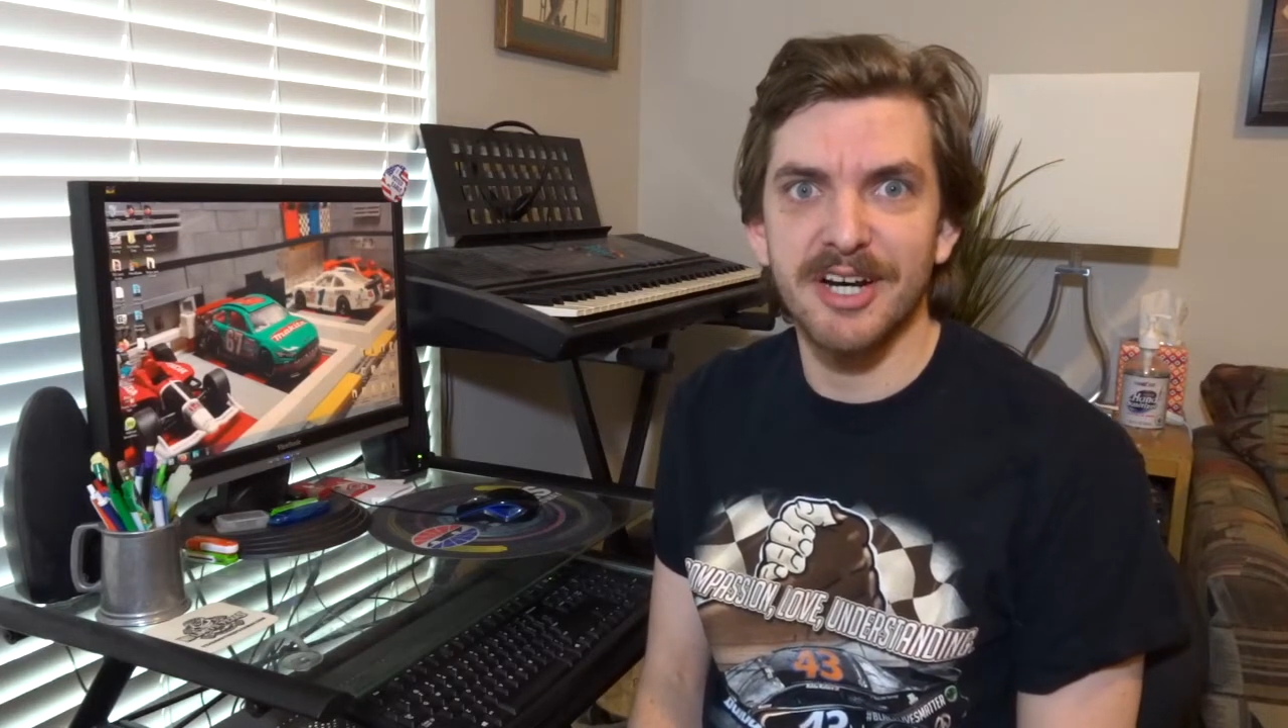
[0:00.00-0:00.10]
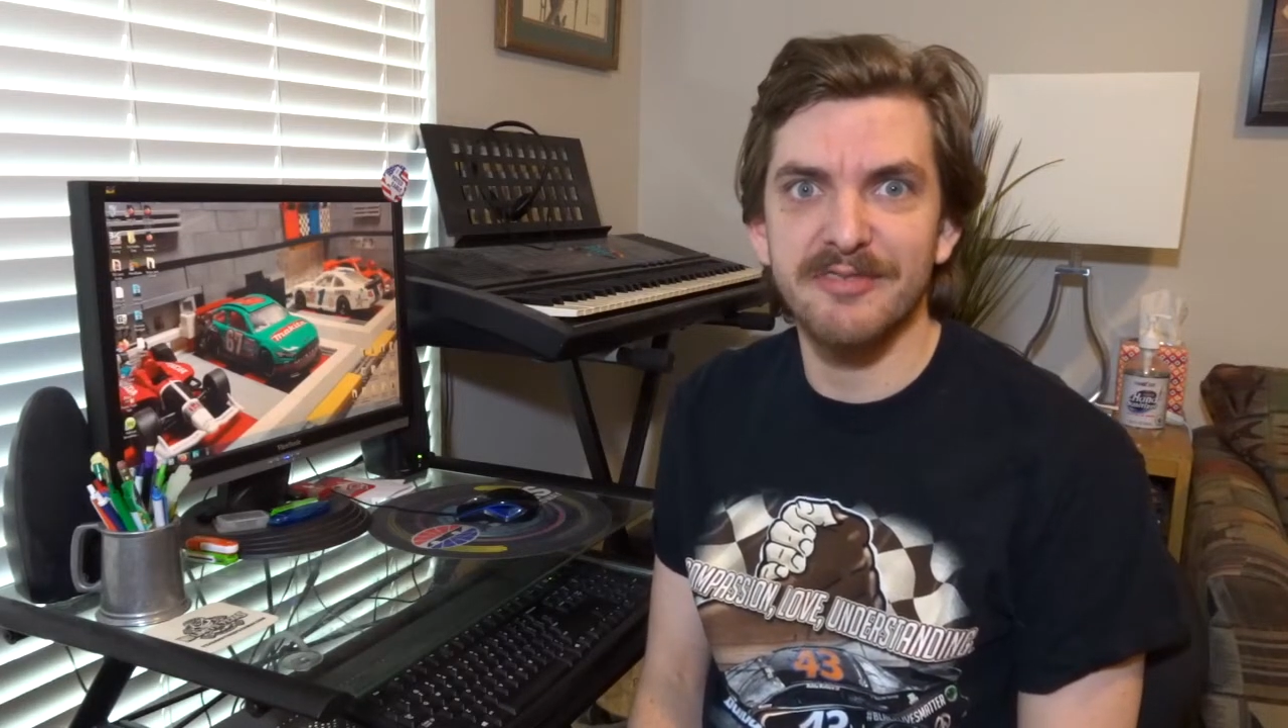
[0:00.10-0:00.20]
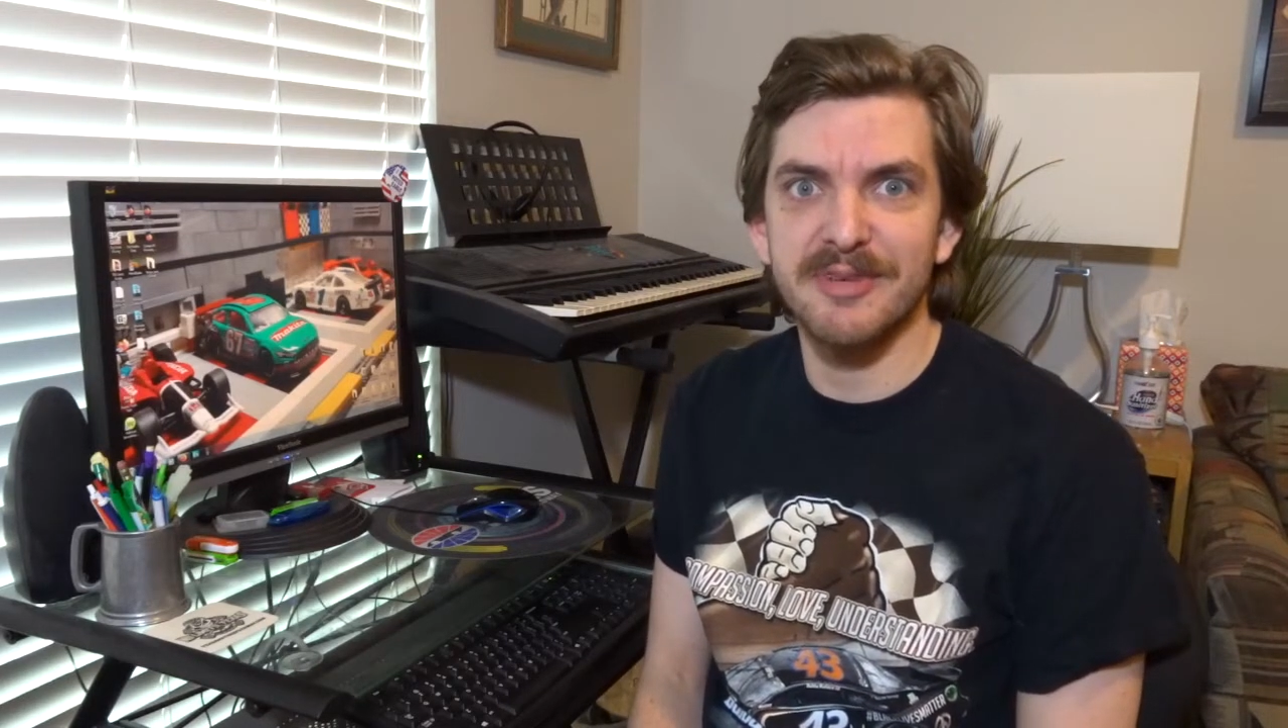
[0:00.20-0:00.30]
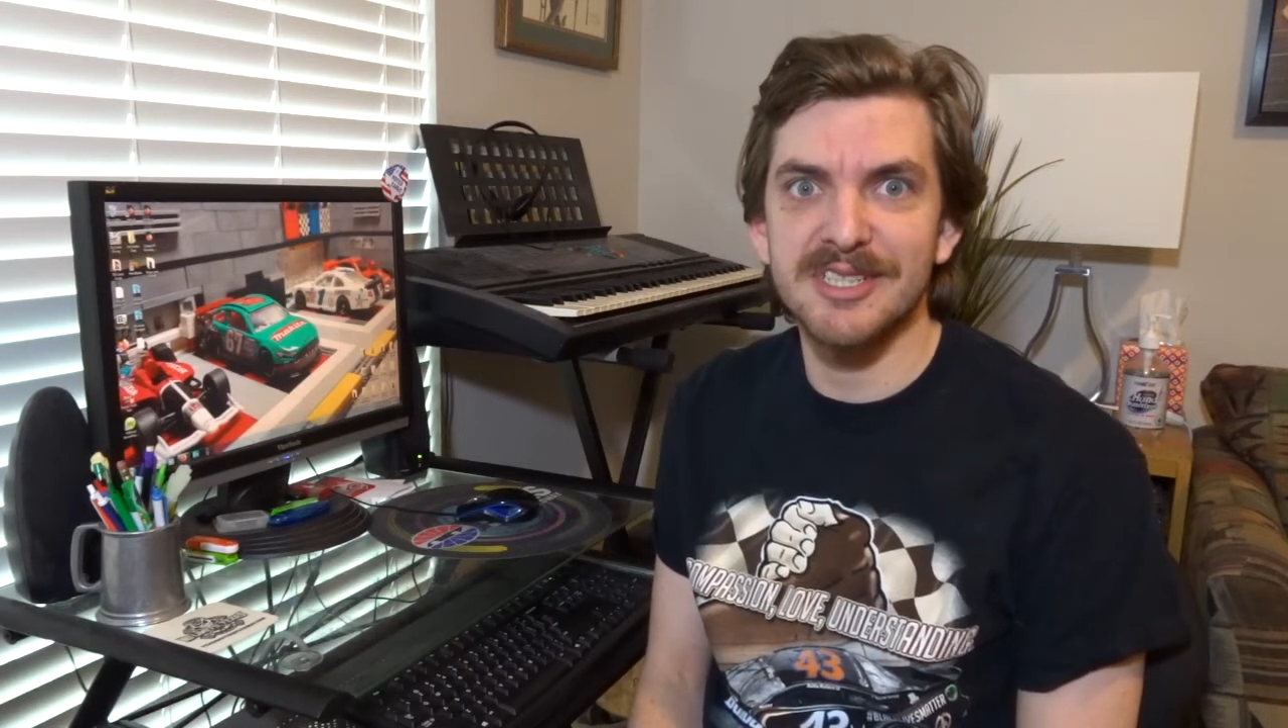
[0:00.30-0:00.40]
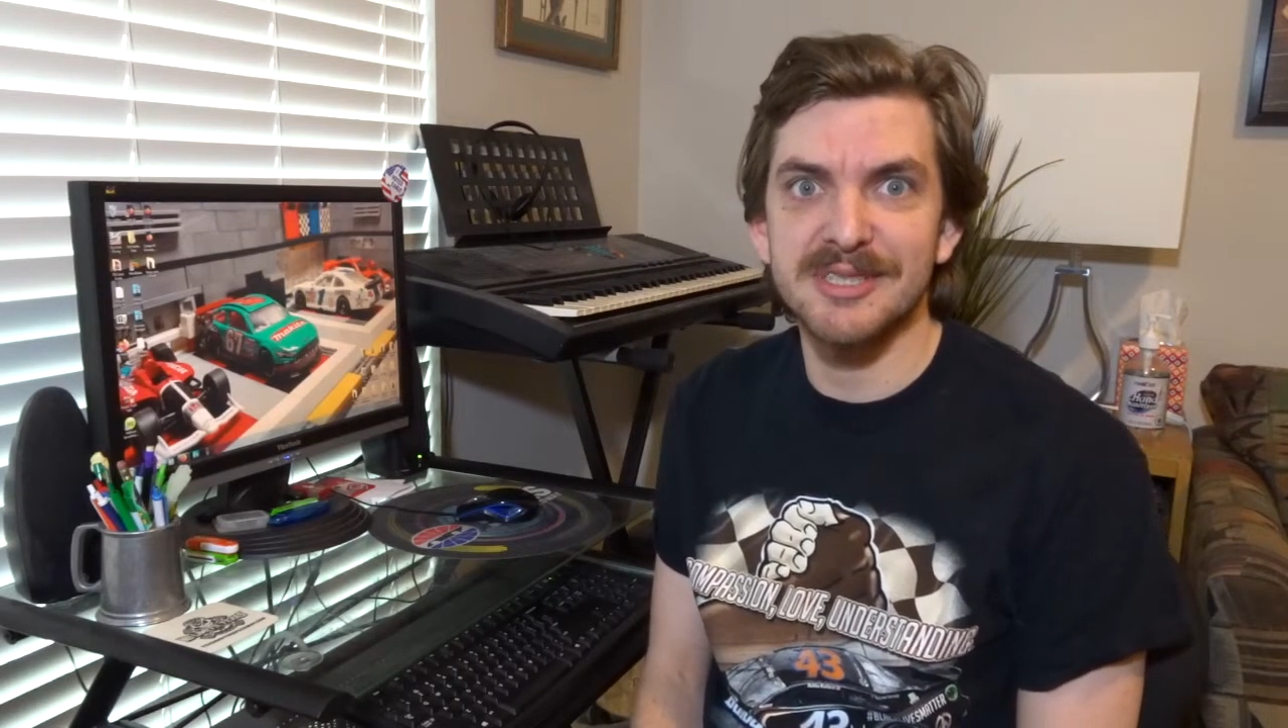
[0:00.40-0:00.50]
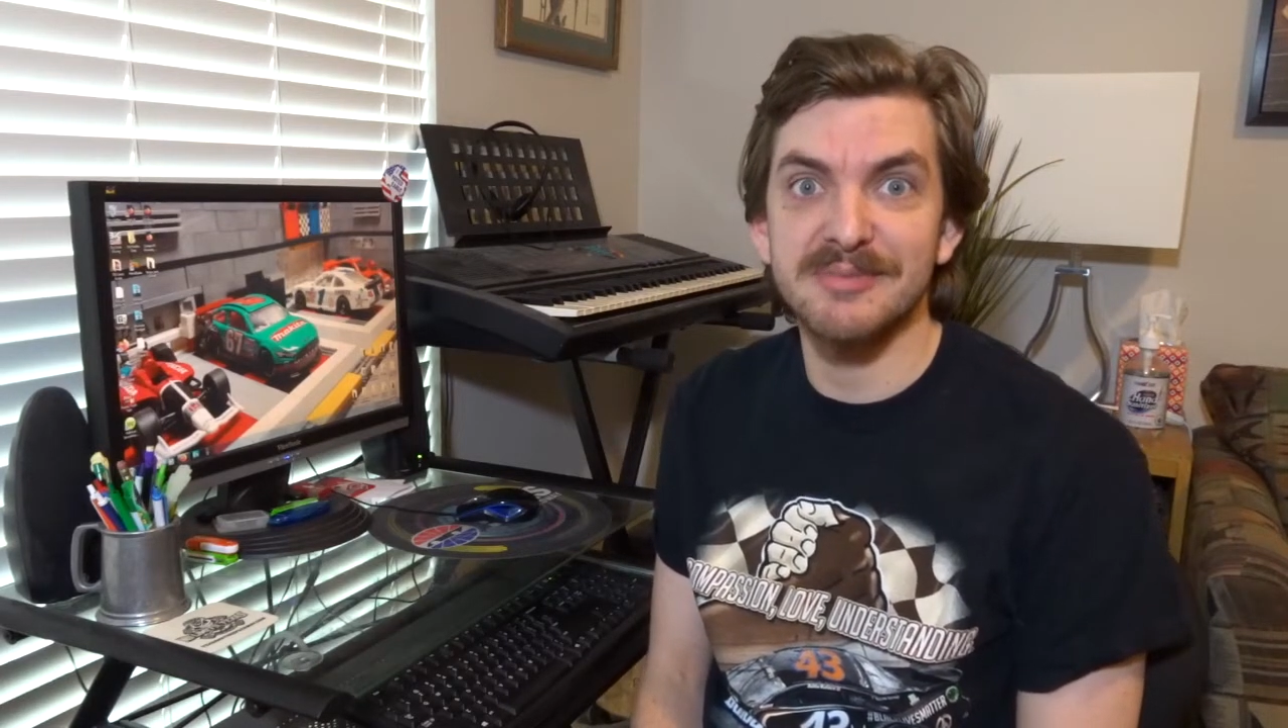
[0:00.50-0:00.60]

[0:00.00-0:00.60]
I've made some